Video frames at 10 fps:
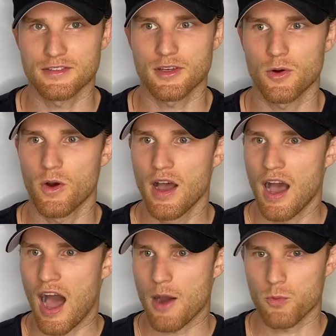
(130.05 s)
So
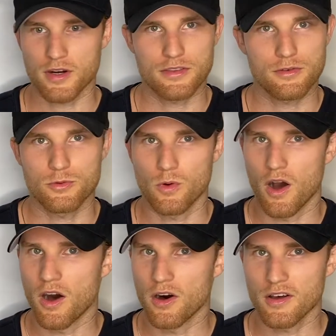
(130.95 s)
I worked through
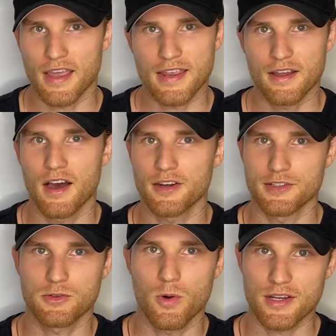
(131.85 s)
all
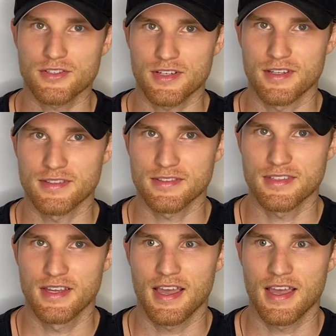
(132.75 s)
800 questions,